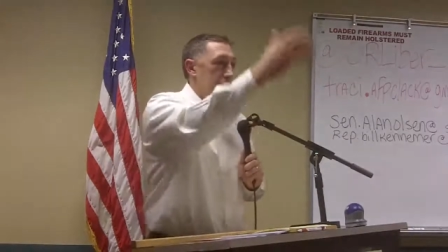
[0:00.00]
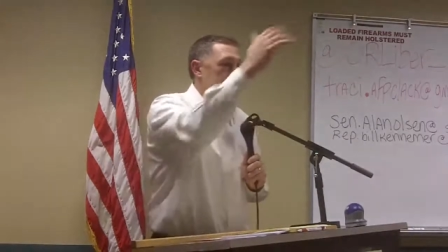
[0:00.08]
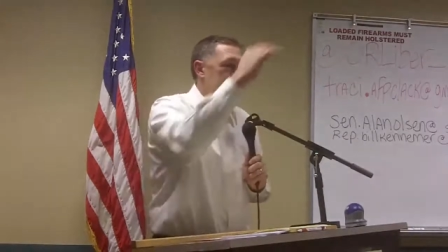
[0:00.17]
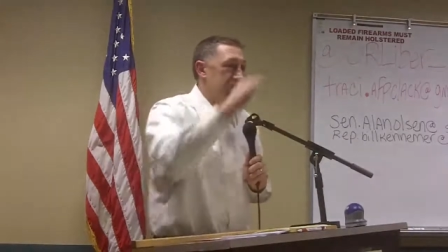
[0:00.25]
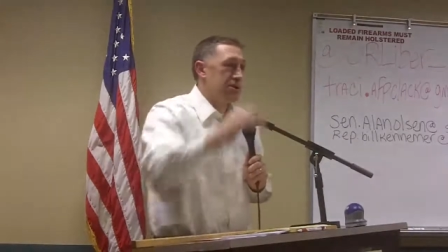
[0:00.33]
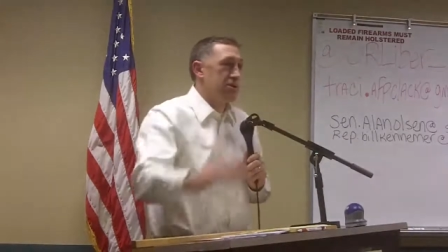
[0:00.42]

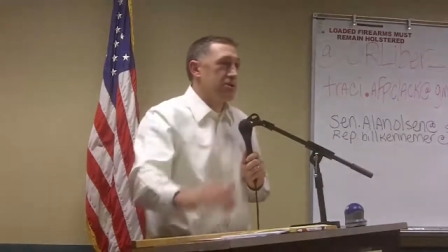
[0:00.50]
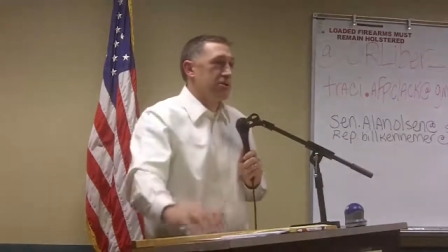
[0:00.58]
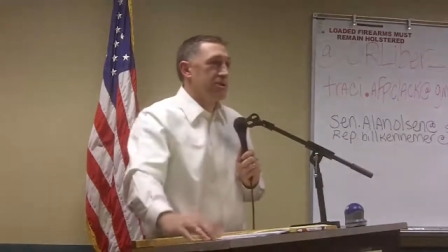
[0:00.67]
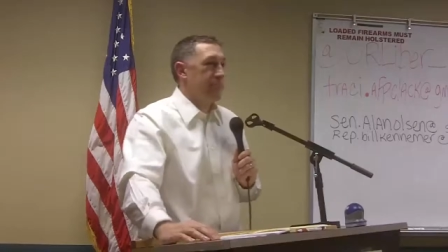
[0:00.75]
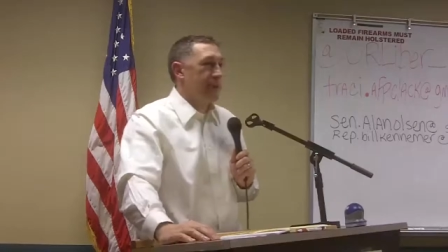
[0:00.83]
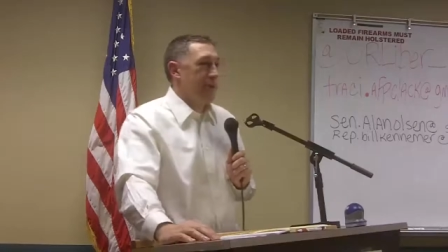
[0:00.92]
as soon
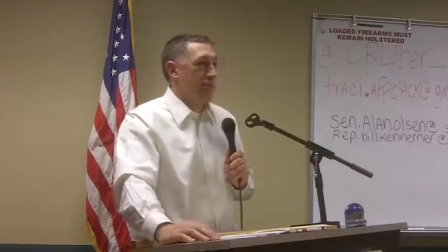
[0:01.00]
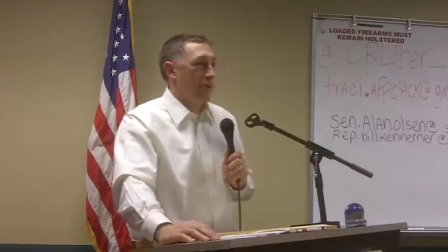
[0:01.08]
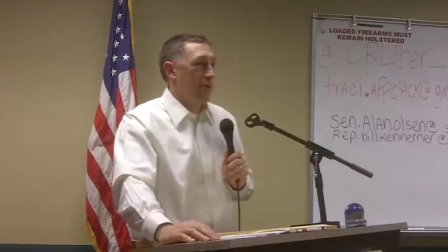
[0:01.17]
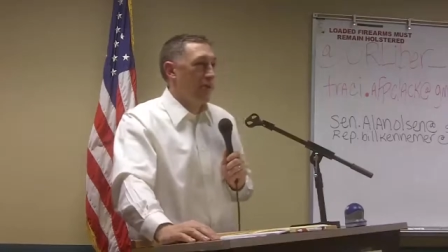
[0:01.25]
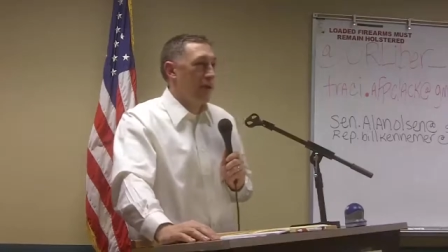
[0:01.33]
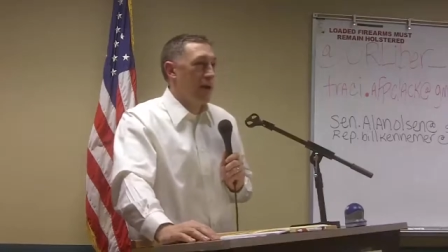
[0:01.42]
as the
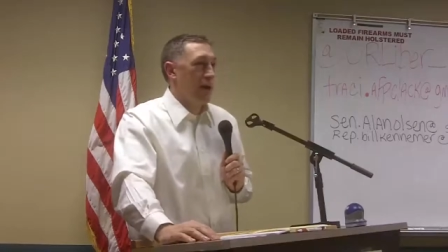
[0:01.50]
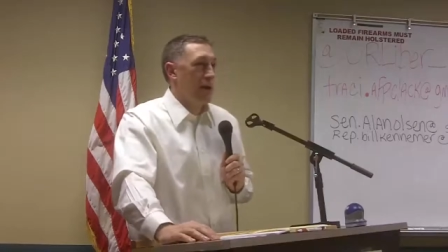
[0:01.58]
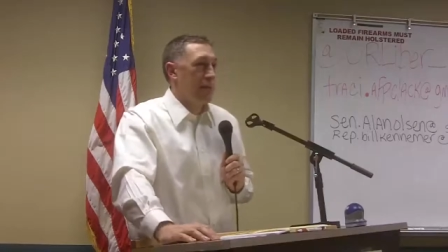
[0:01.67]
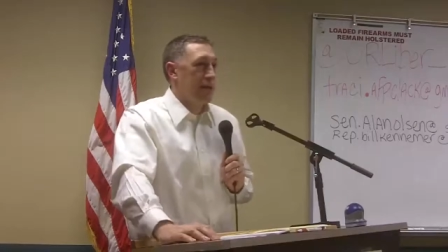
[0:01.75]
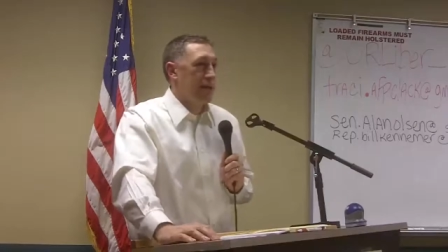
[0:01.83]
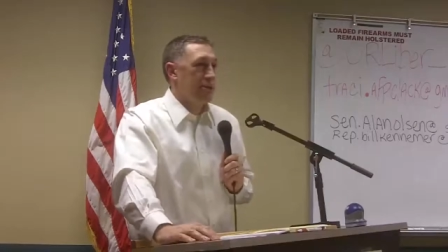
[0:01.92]
Metro
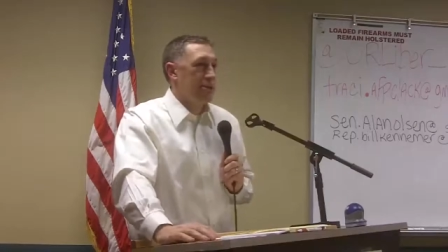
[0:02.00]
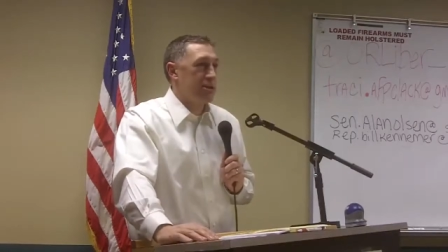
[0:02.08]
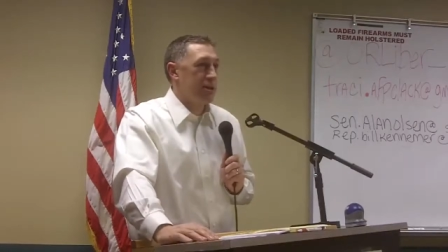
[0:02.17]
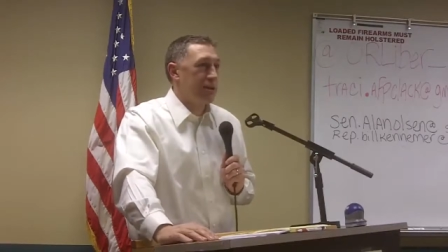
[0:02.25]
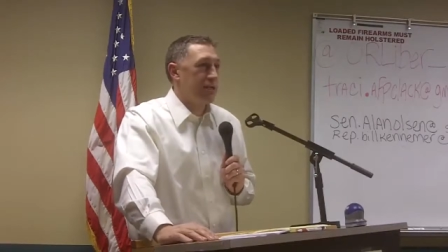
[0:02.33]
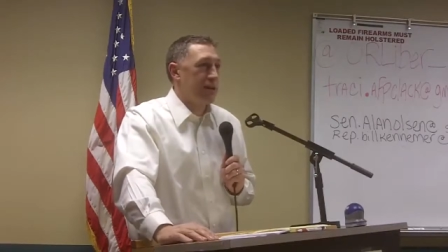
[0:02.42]
uh,
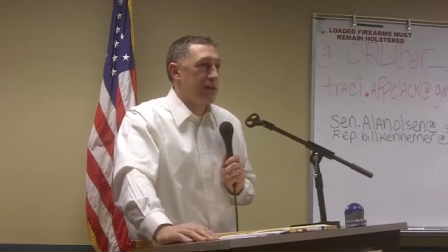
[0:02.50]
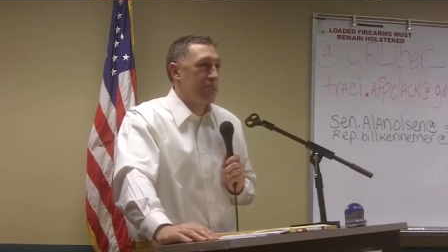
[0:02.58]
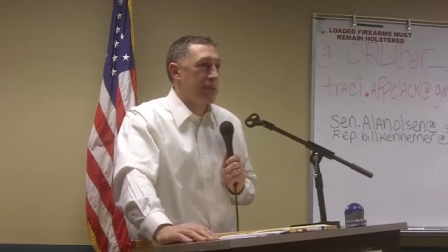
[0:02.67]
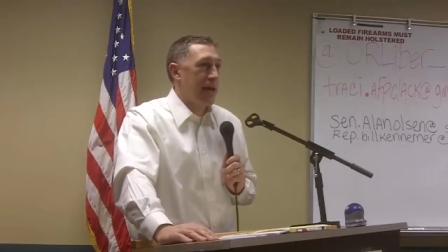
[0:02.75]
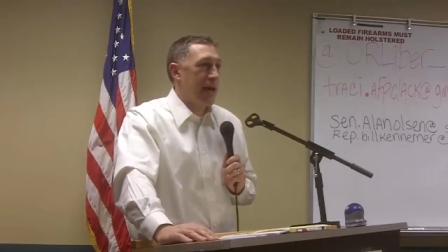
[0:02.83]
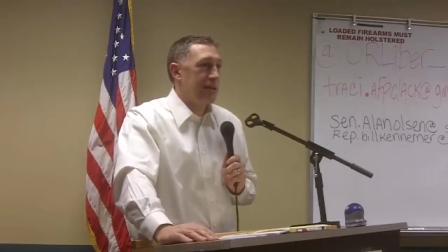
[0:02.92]
initiative
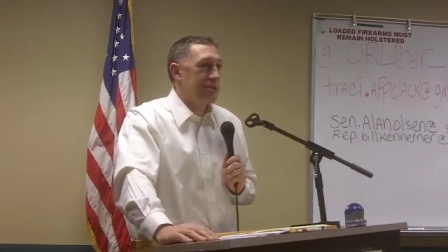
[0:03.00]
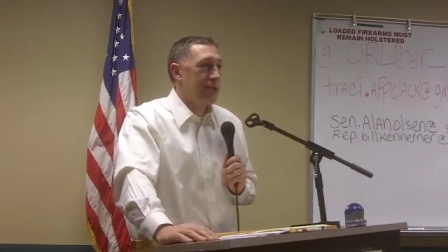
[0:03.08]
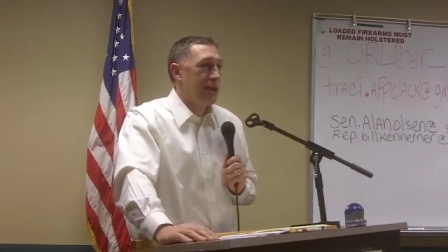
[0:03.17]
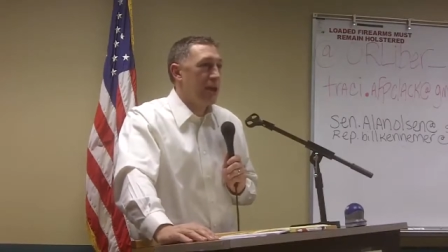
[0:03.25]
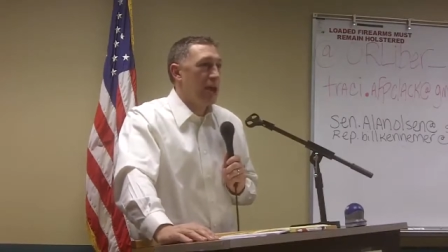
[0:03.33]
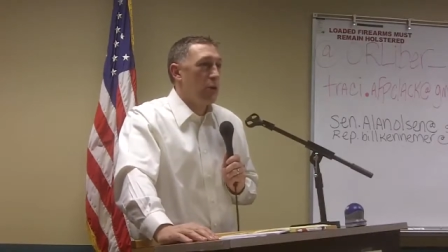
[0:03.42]
gets passed,
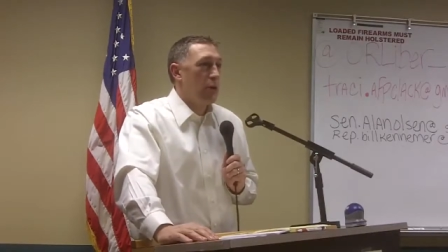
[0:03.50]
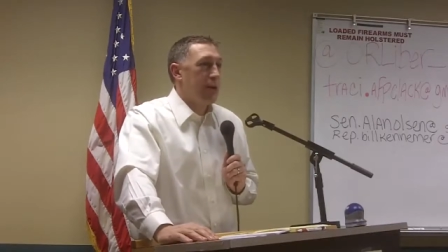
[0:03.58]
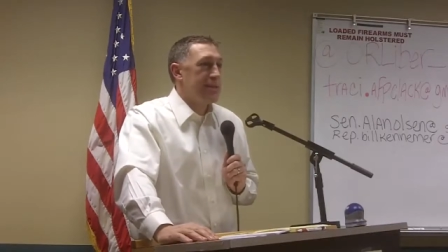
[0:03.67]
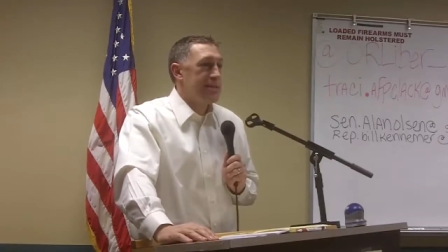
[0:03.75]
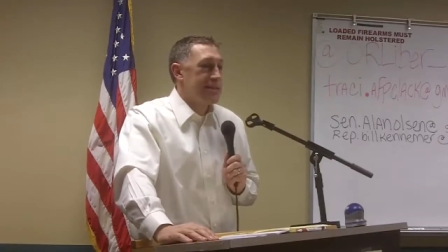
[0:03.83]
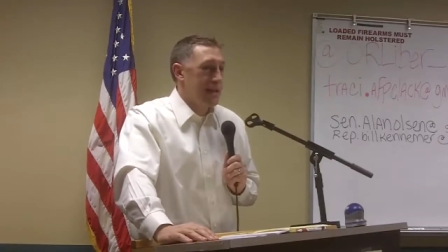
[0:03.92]
and we
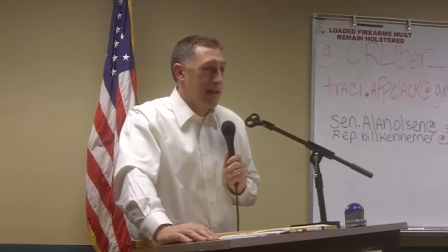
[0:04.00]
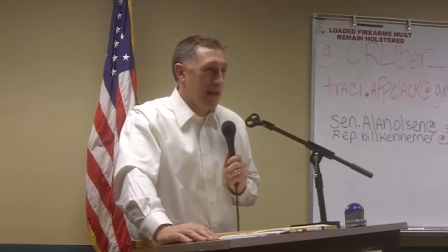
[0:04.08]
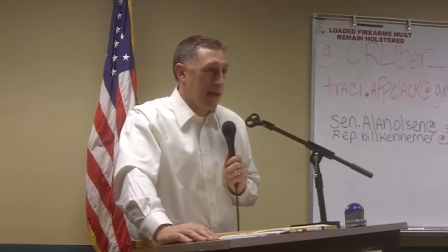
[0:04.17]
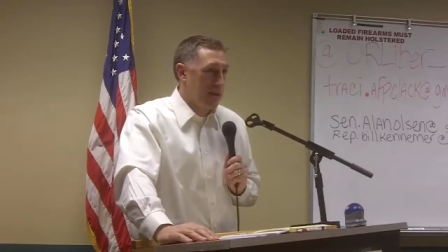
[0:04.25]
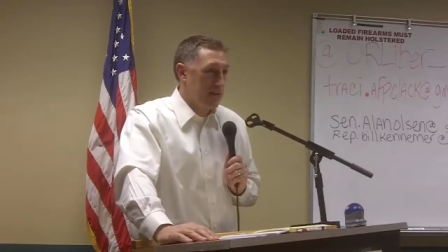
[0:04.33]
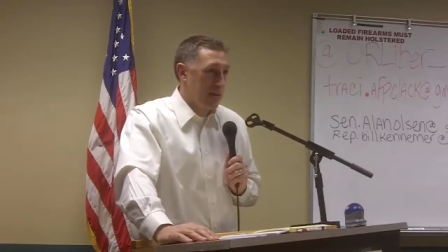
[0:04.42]
can send
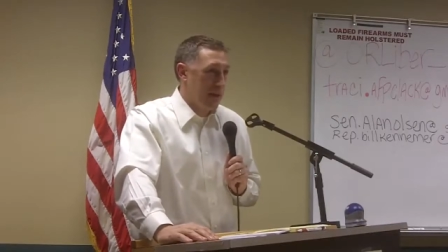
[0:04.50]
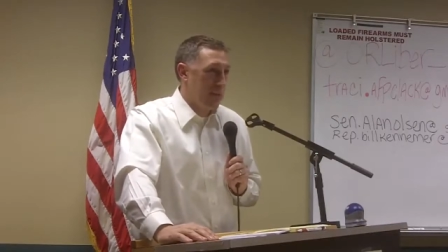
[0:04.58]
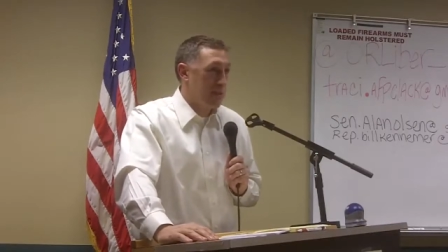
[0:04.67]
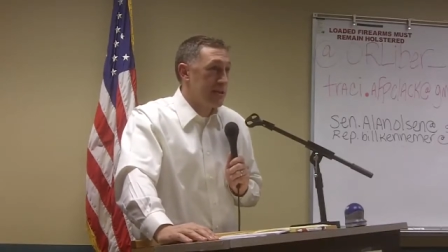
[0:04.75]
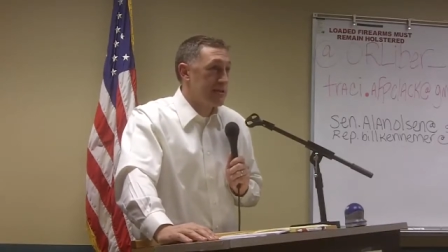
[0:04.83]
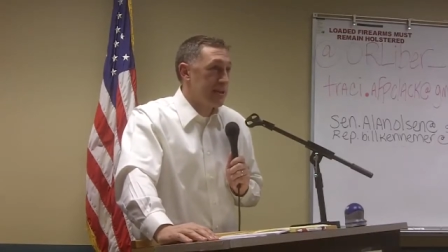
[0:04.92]
it out to
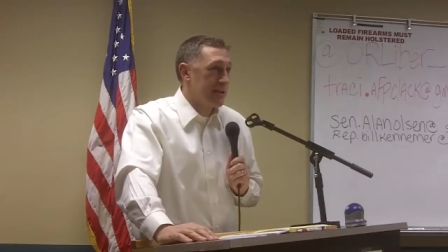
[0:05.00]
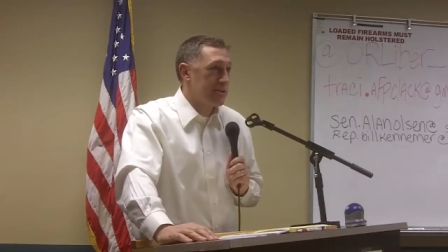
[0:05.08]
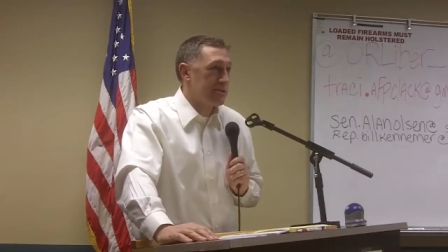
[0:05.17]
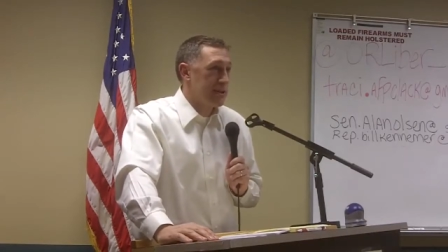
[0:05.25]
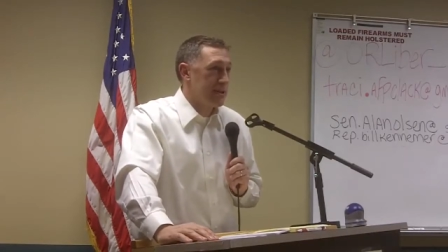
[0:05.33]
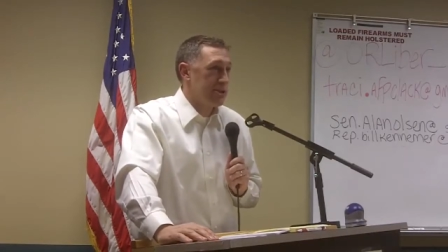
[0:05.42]
them with a
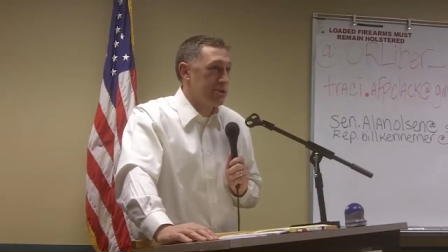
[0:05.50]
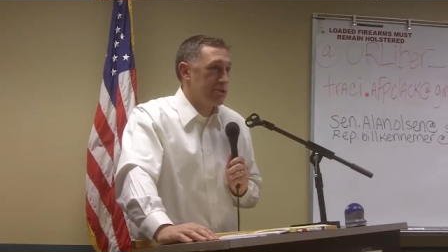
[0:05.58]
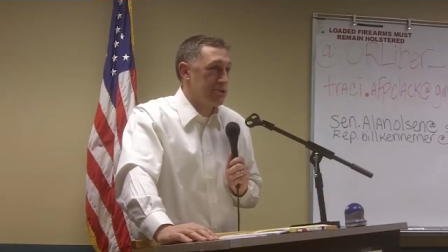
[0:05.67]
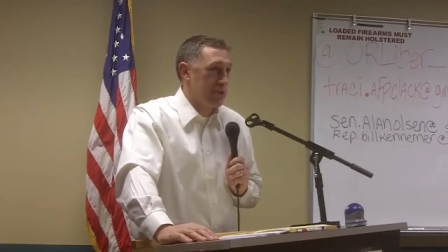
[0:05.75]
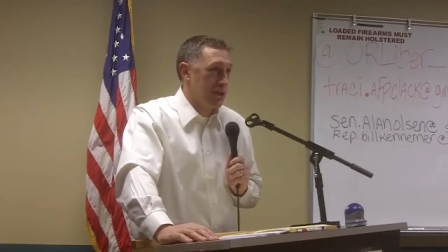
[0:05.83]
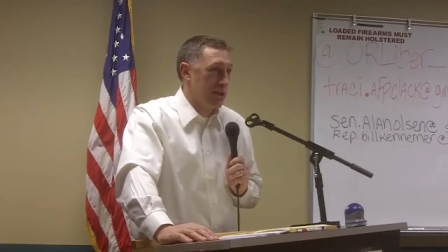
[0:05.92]
single
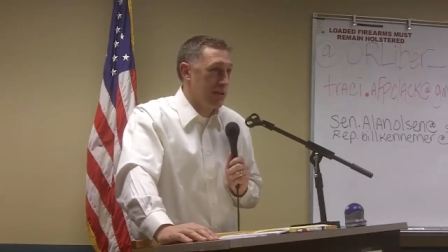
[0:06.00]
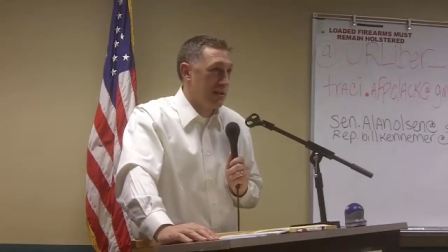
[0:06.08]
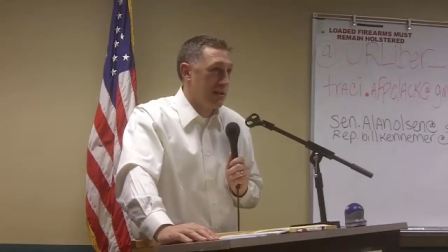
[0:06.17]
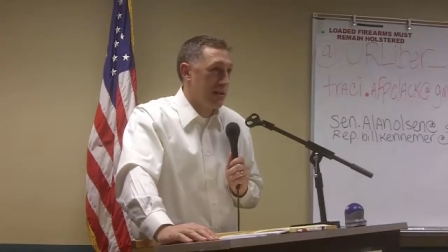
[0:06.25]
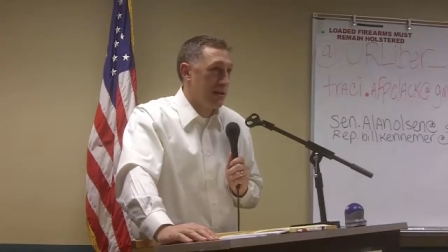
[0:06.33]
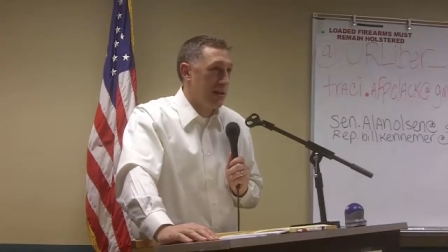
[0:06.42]
signature sheet